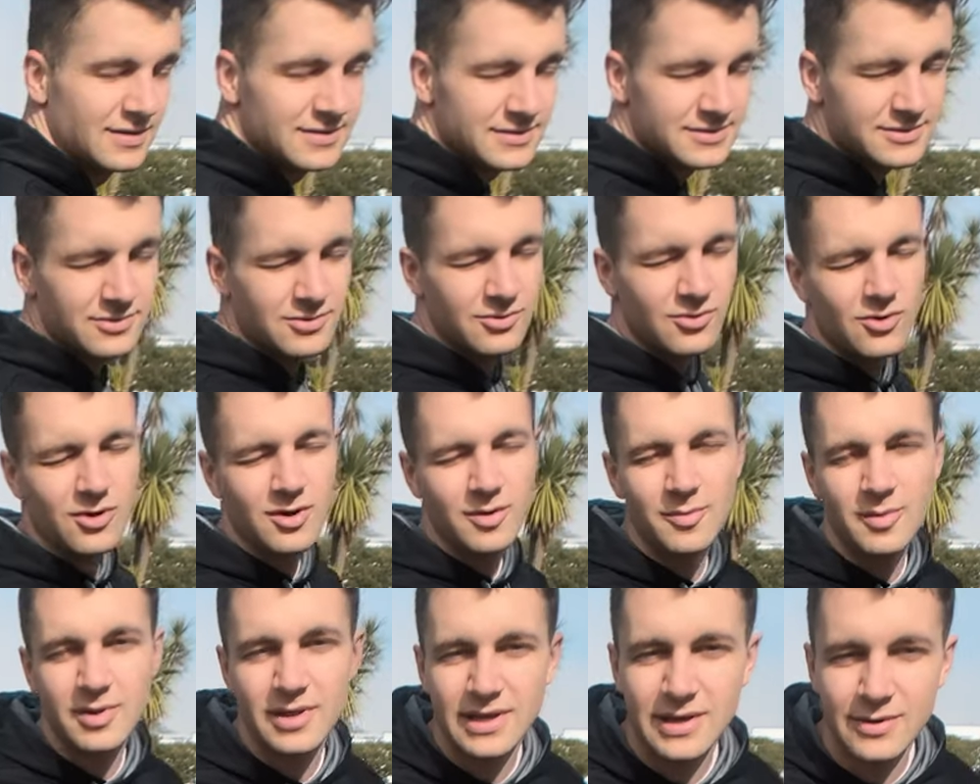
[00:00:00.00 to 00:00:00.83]
So
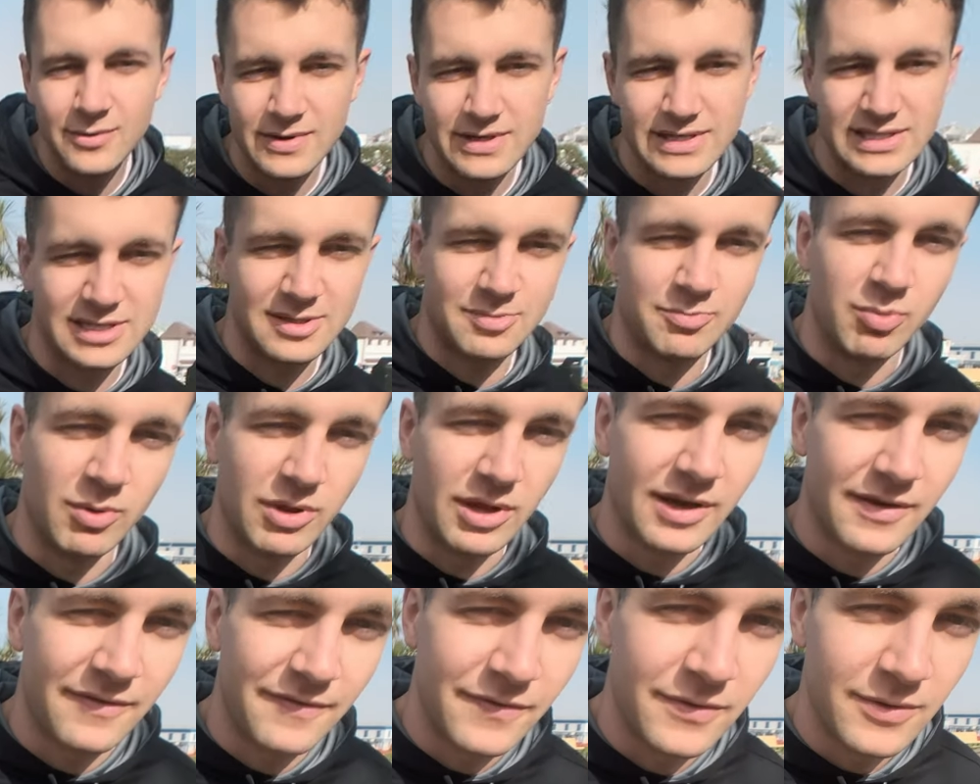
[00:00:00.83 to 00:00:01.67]
normally we
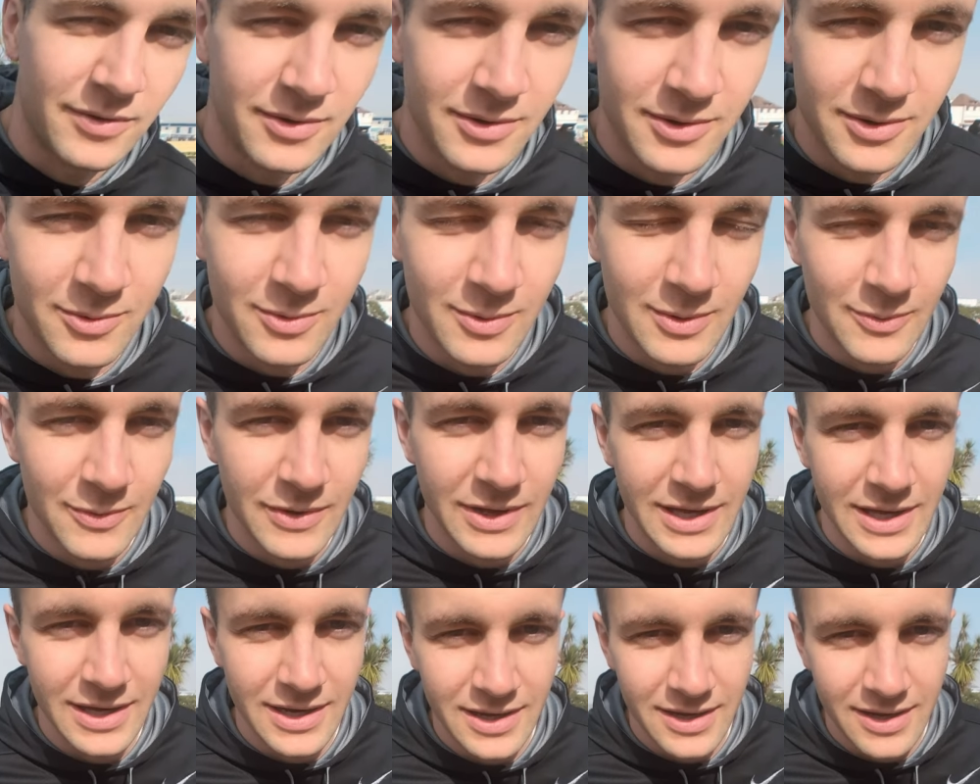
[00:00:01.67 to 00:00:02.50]
split food when
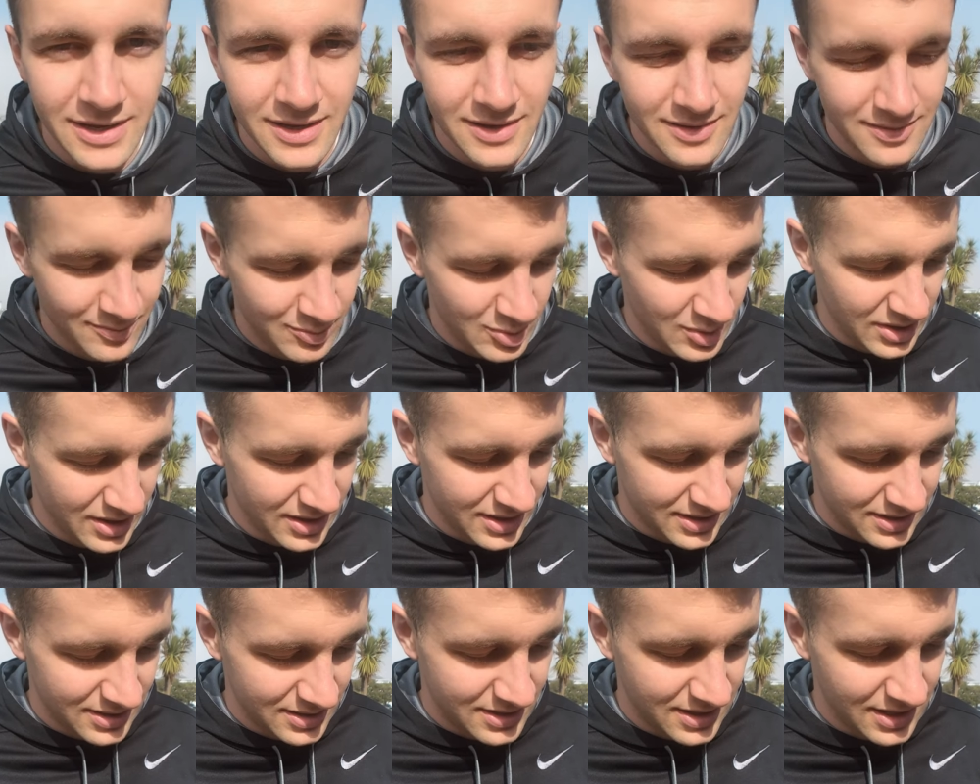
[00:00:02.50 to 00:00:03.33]
we get it,
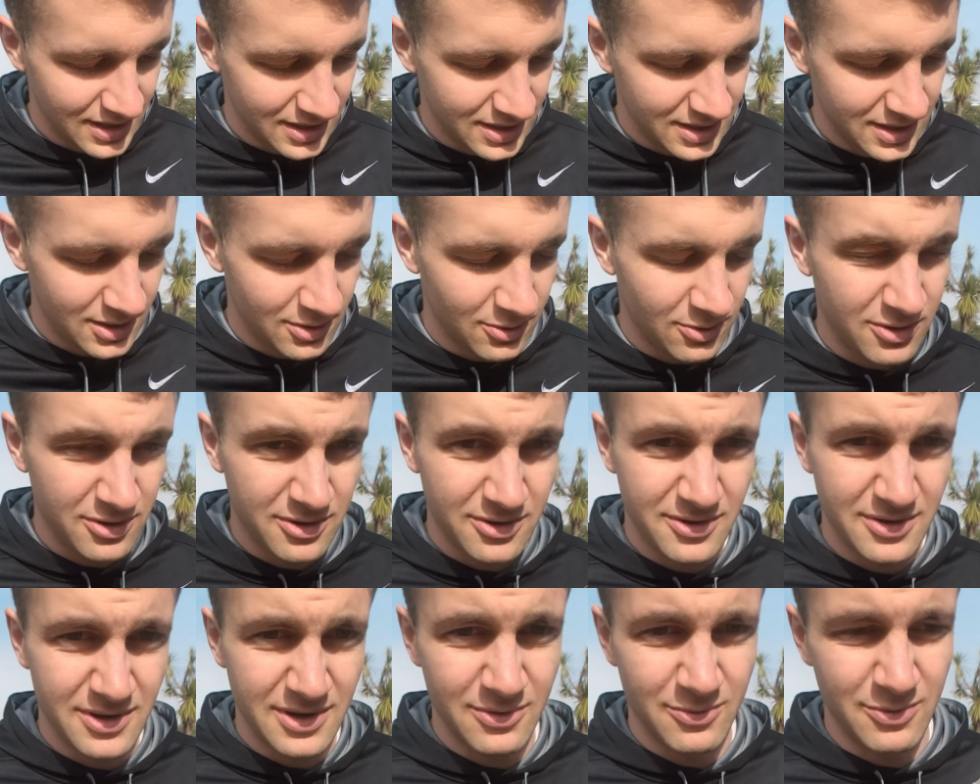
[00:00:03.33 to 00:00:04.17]
but Katie
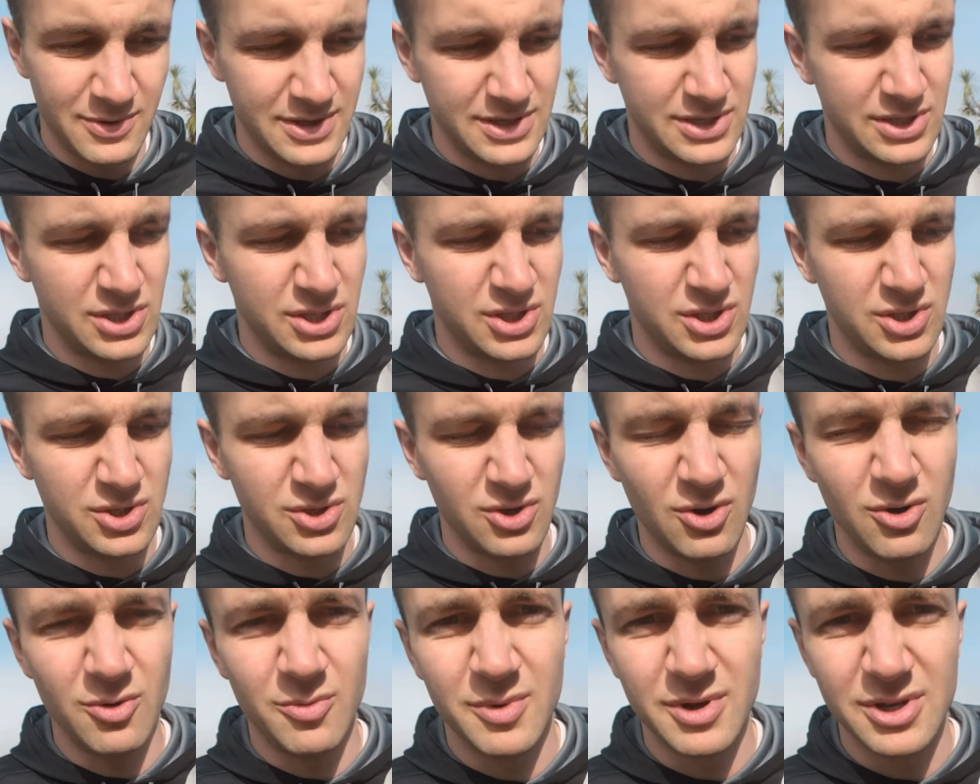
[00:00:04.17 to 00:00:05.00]
ordered it with
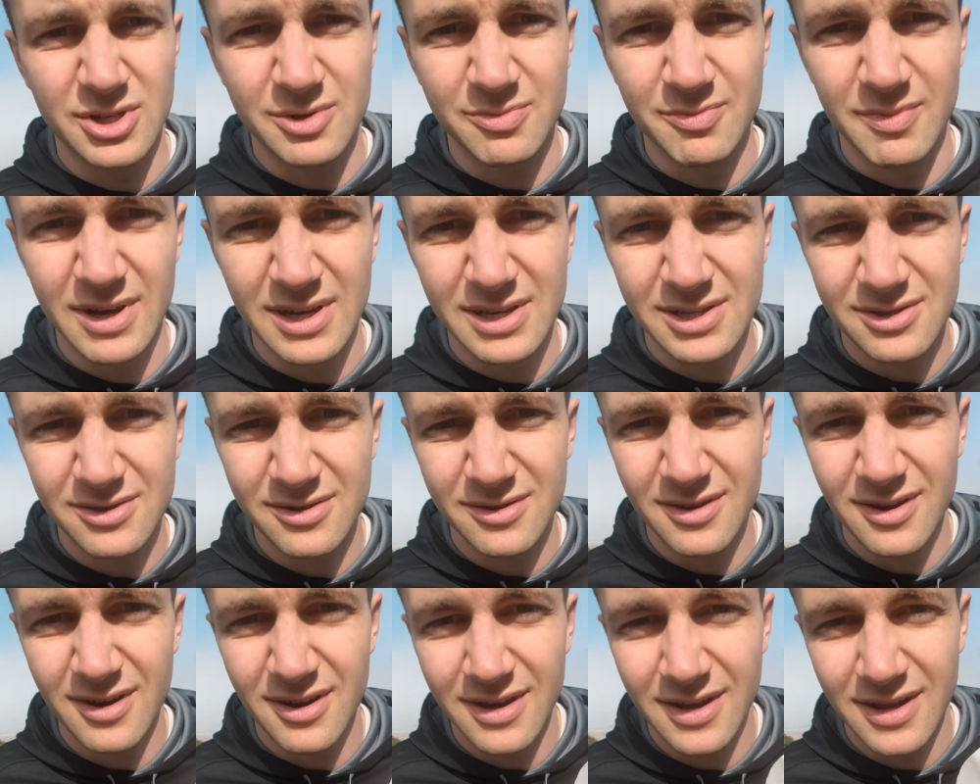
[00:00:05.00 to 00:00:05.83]
so much
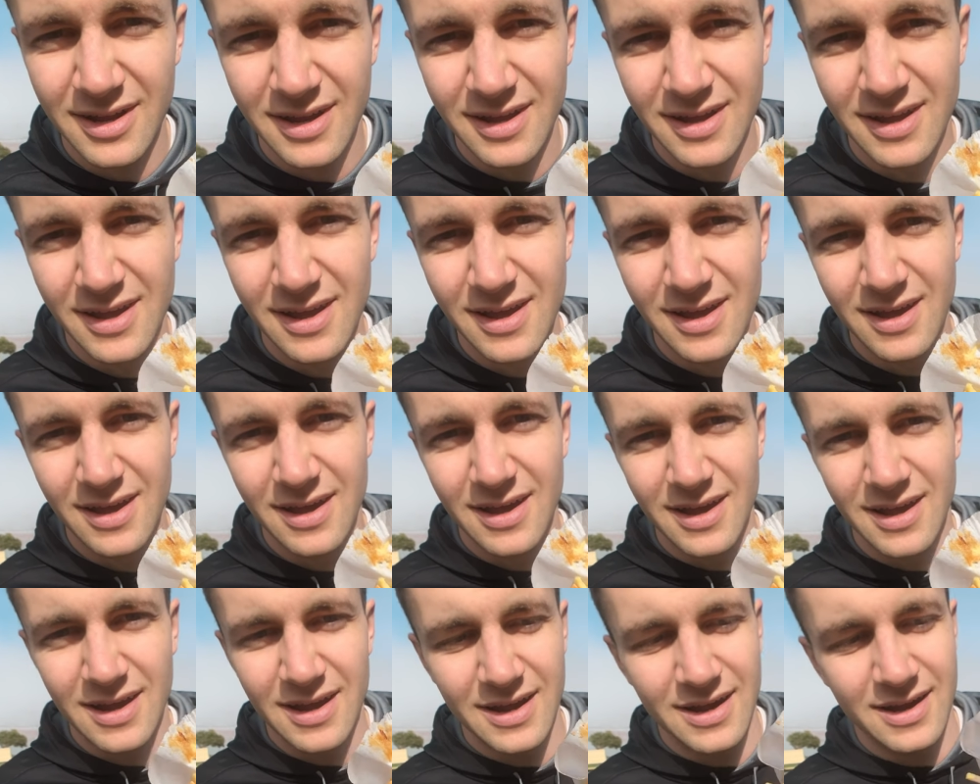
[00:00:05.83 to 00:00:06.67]
mustard on it,
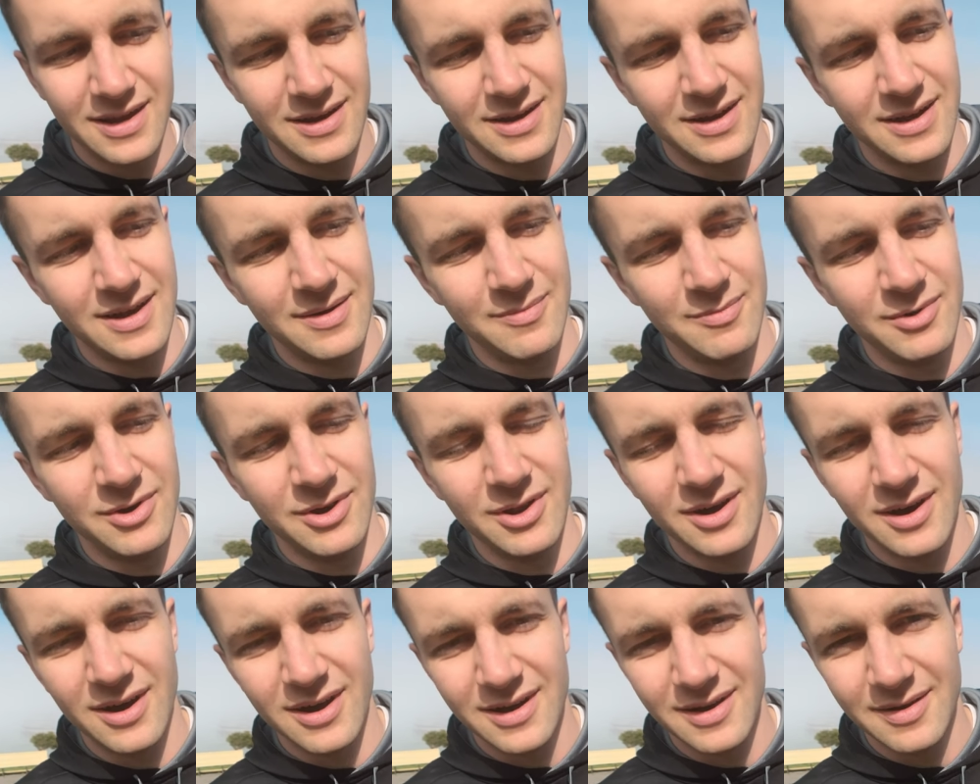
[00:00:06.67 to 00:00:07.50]
and I'm
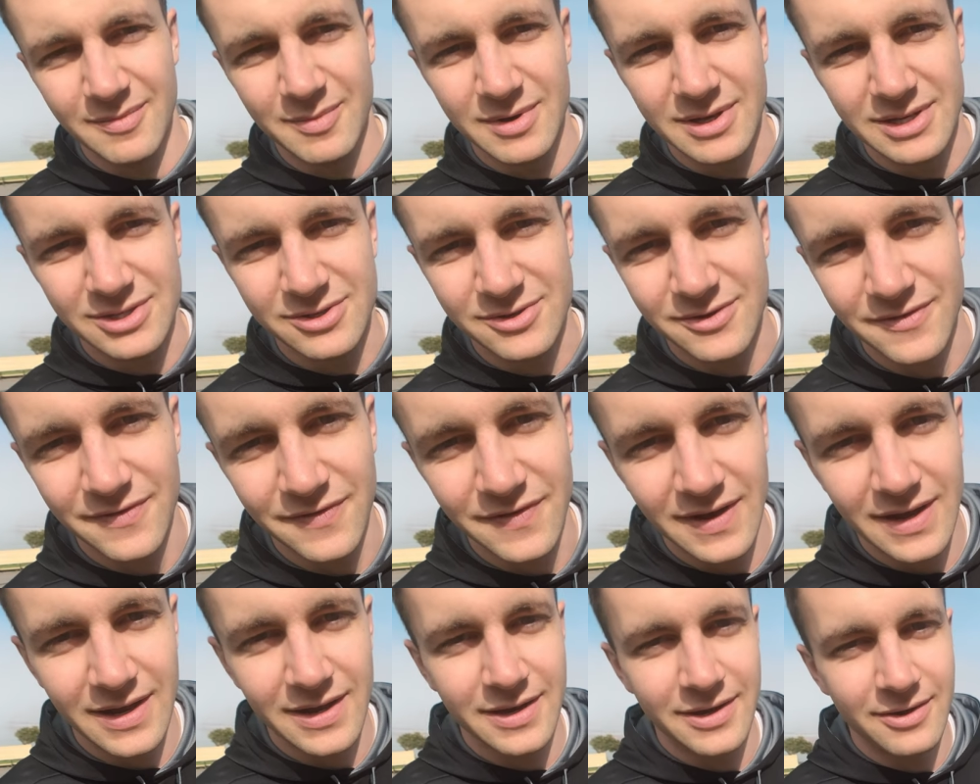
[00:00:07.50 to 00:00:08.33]
not a mustard
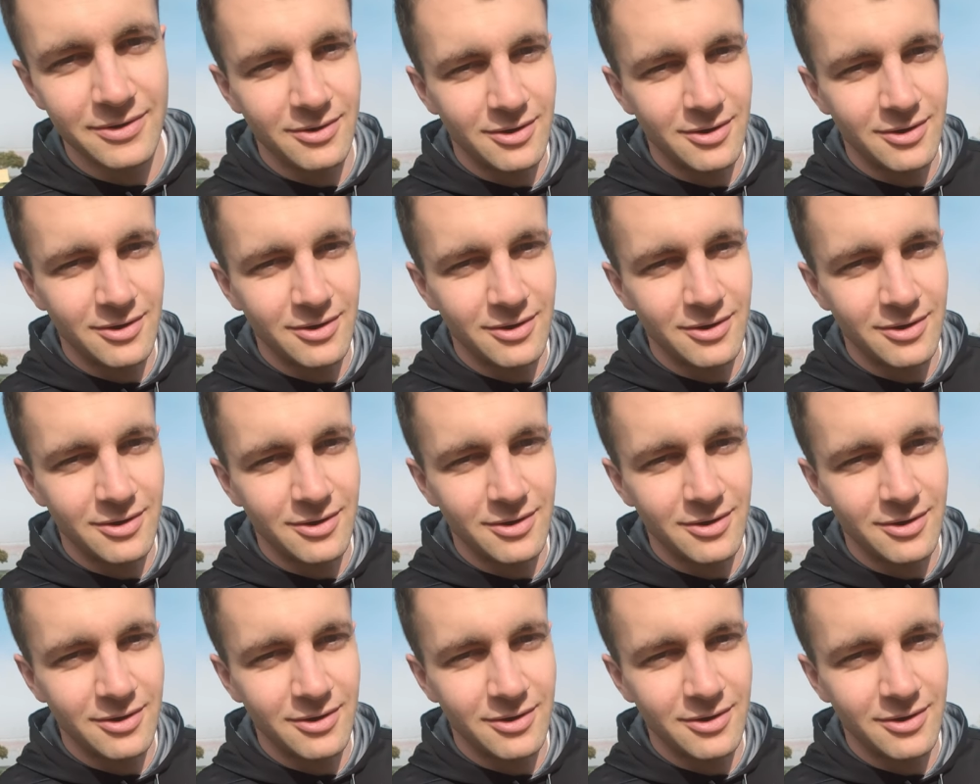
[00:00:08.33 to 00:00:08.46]
fan at